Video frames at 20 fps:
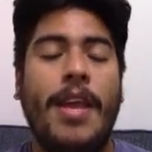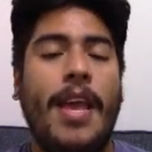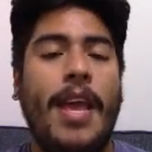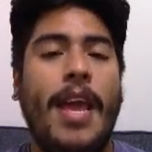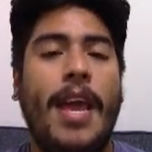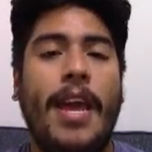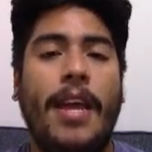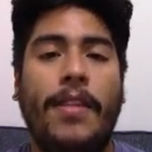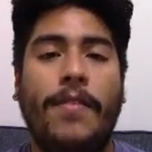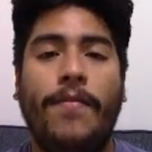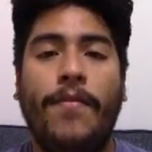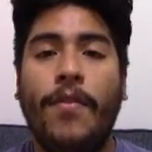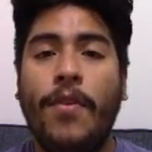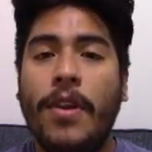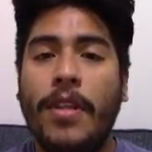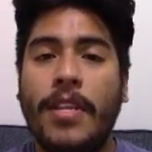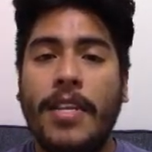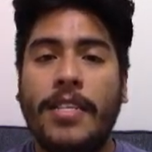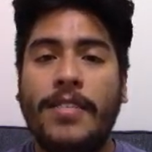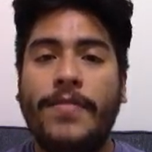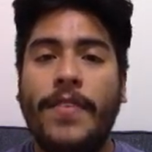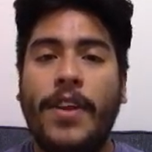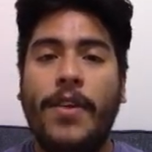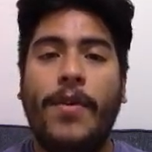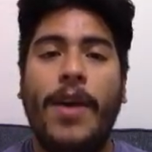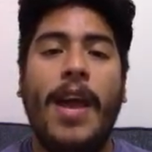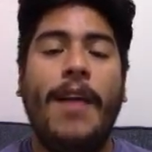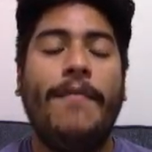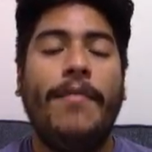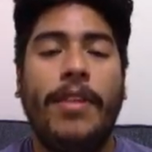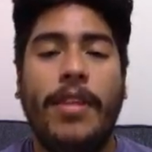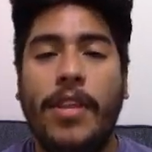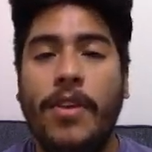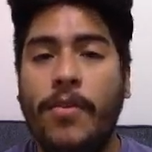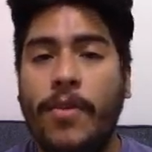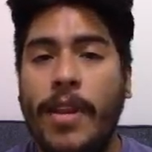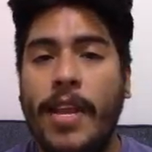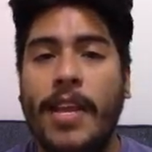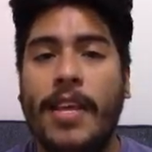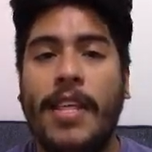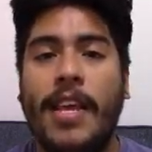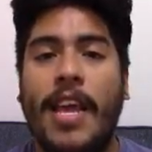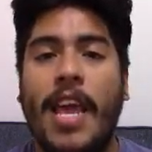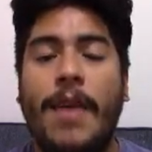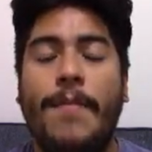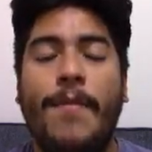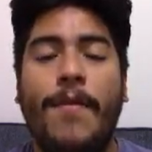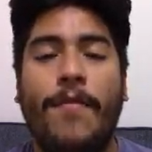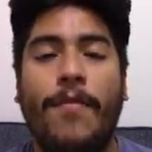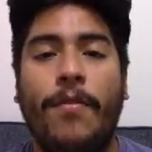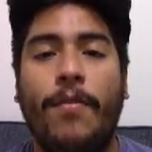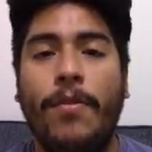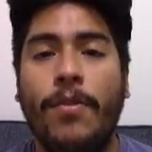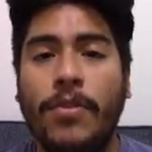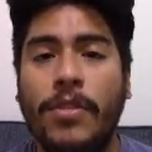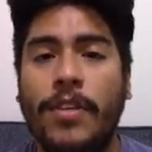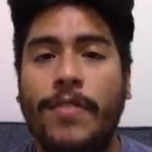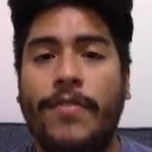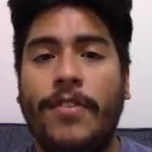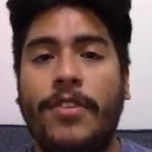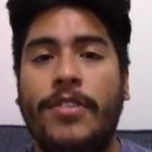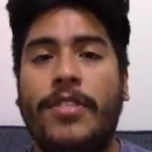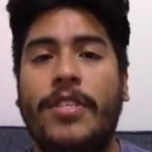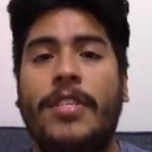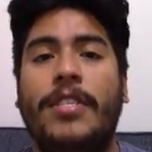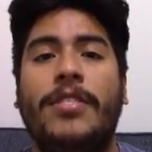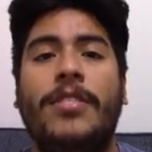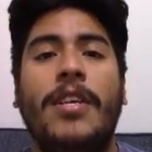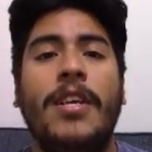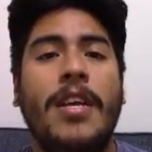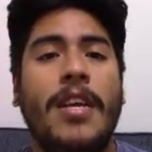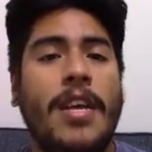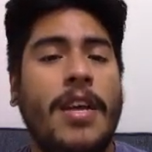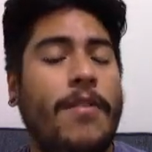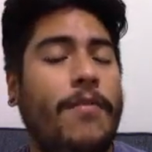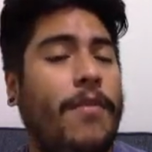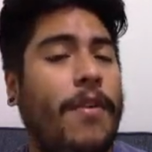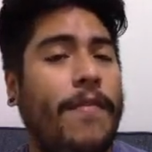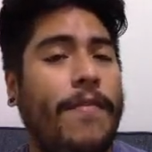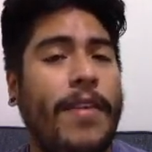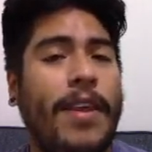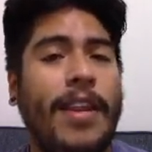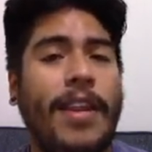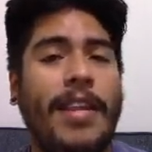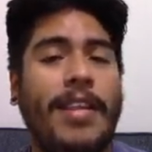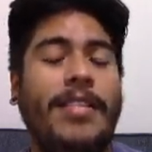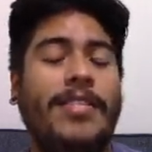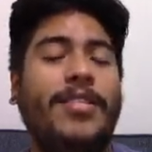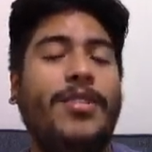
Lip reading: and for today's video we have a new leak that came out for Multiversus revealing